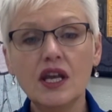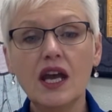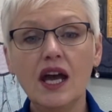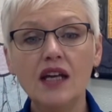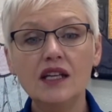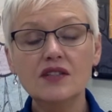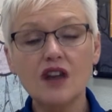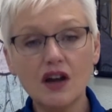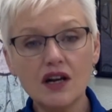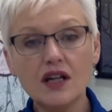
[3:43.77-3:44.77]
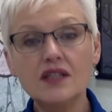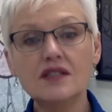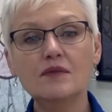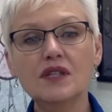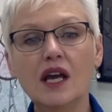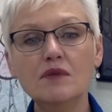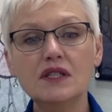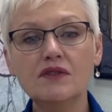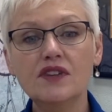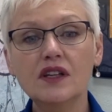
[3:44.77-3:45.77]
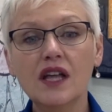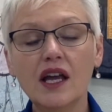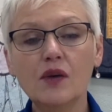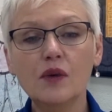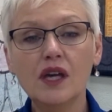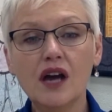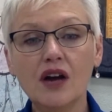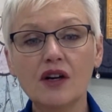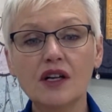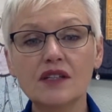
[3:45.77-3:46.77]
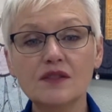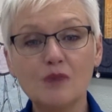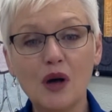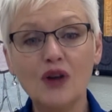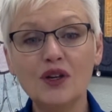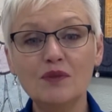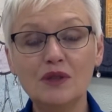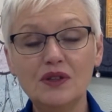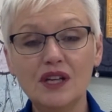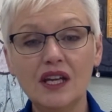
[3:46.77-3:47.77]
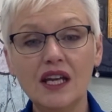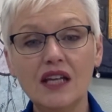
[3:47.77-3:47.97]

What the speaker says: and it's hard sometimes to feel like we are a small community.